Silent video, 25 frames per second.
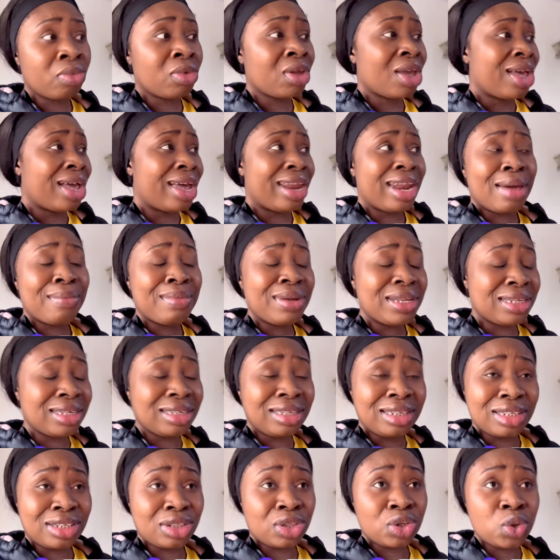And I mean, this
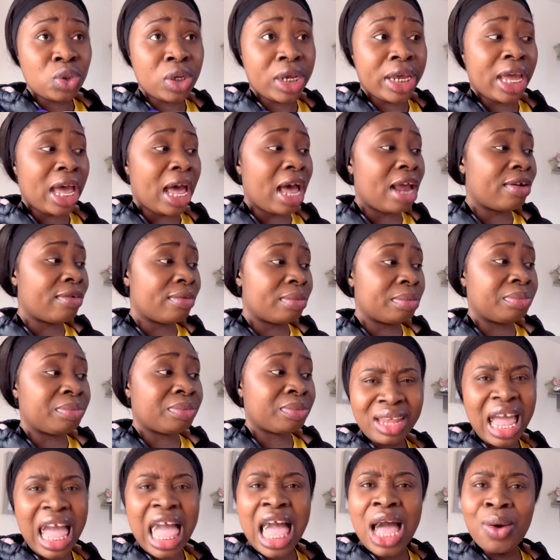is New Year and
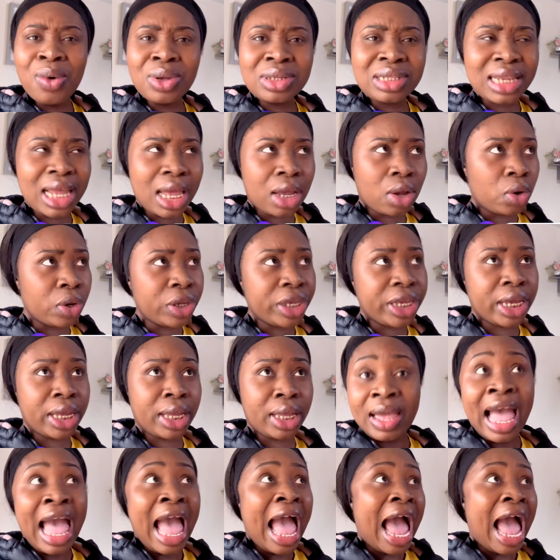I was like, okay,